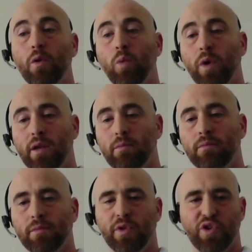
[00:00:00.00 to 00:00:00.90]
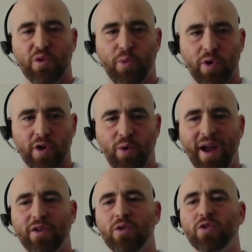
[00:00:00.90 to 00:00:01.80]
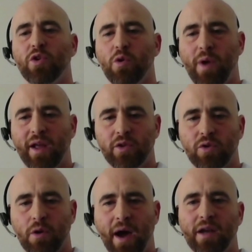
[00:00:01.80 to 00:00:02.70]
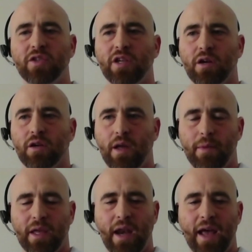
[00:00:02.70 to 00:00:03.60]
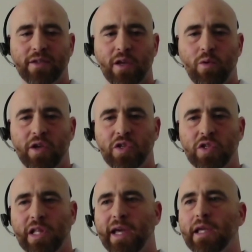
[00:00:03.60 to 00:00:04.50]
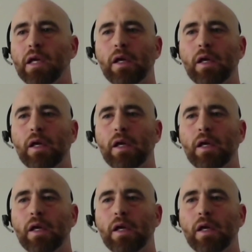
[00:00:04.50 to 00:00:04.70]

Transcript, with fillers: when your board of directors or your regulatory bodies start coming and asking questions like,